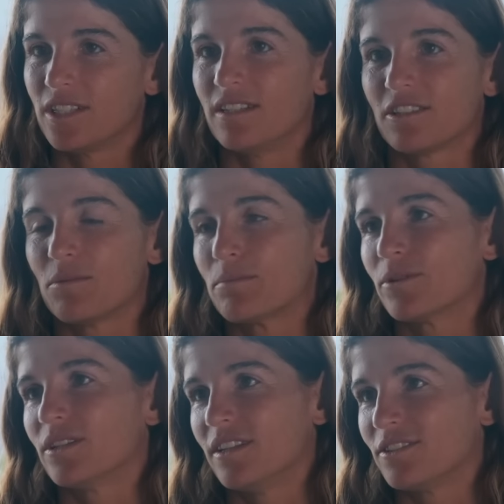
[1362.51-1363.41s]
needs to be
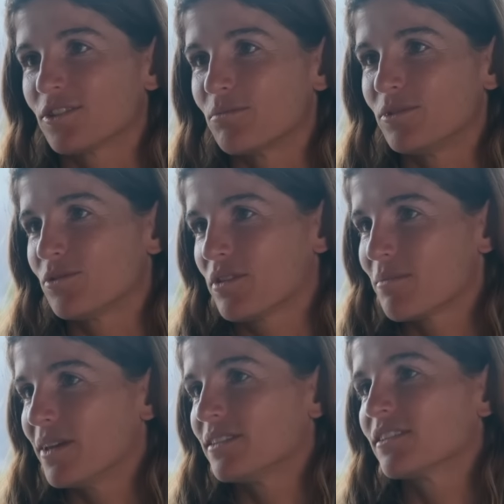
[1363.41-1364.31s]
put into doing the
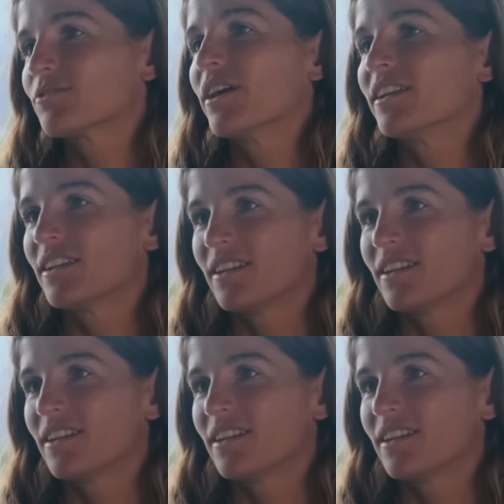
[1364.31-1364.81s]
basics right.